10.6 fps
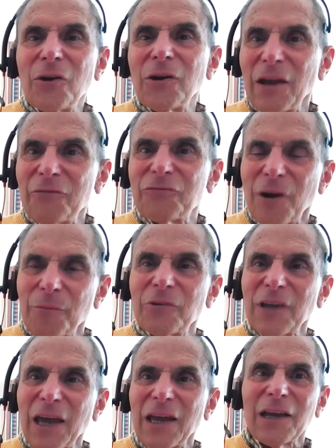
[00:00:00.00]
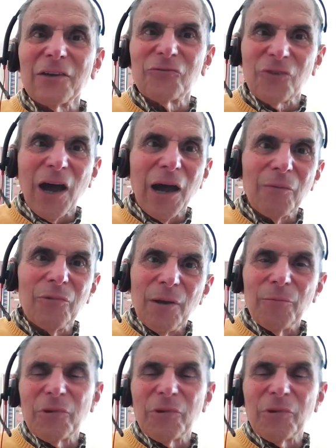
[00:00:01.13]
don't have trouble getting a job